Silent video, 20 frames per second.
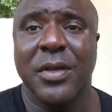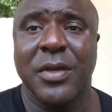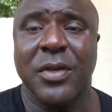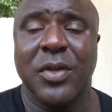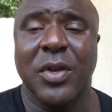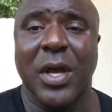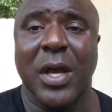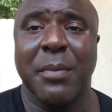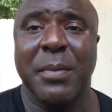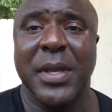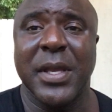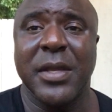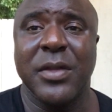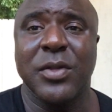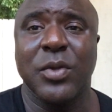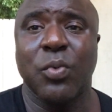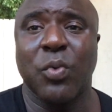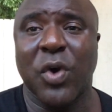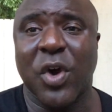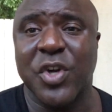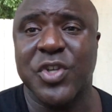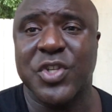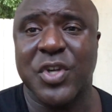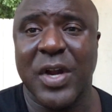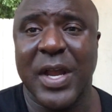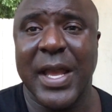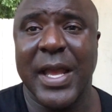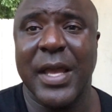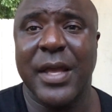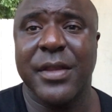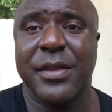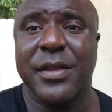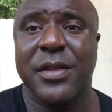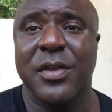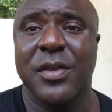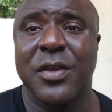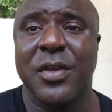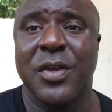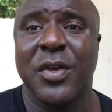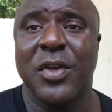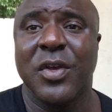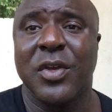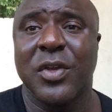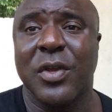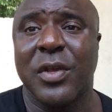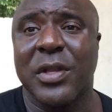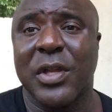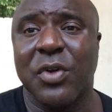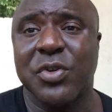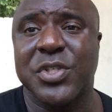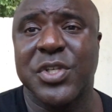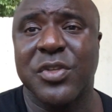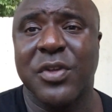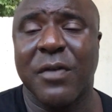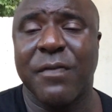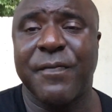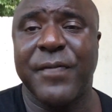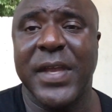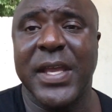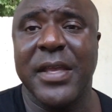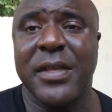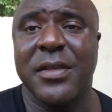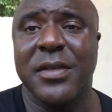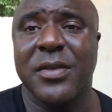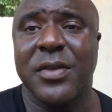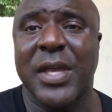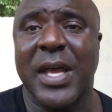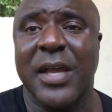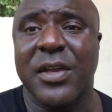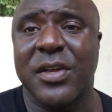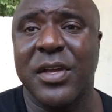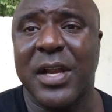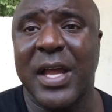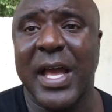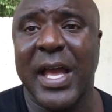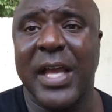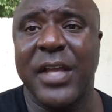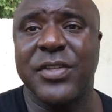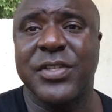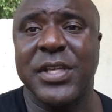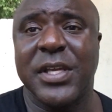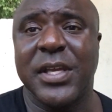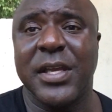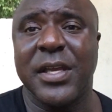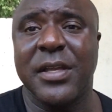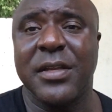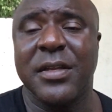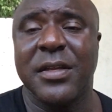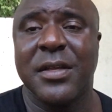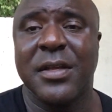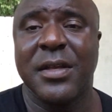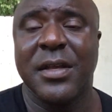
You know what I mean? You wash your ass, you lotion your feet, you got good hygiene,